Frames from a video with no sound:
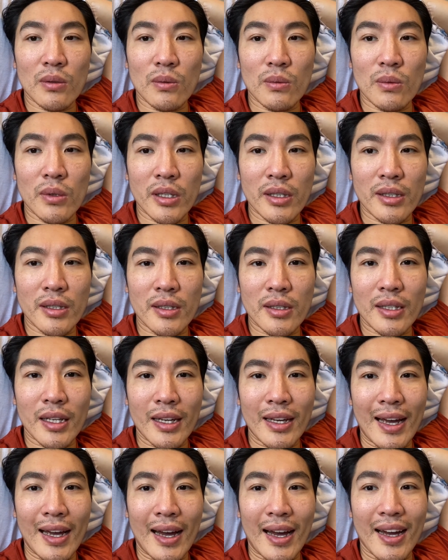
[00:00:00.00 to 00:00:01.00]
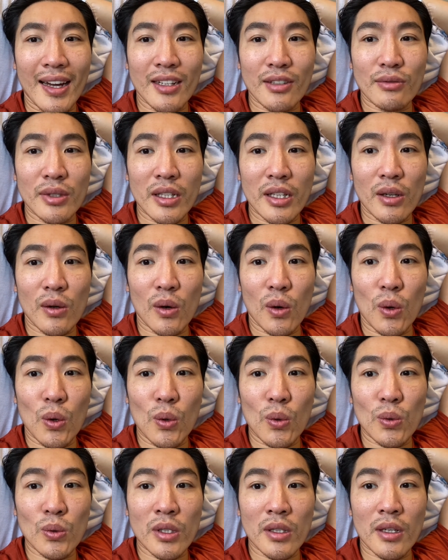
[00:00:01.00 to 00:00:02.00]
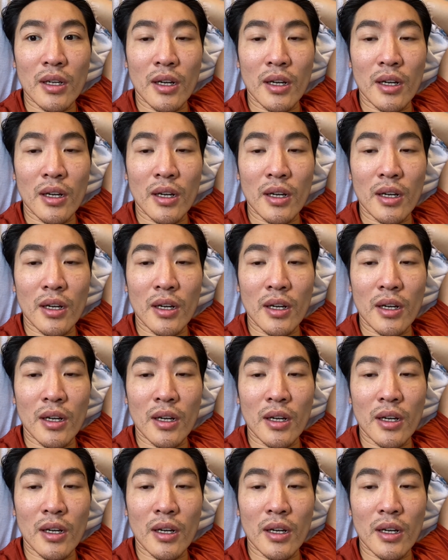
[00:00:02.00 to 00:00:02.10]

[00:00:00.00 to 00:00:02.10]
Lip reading: when they had really cold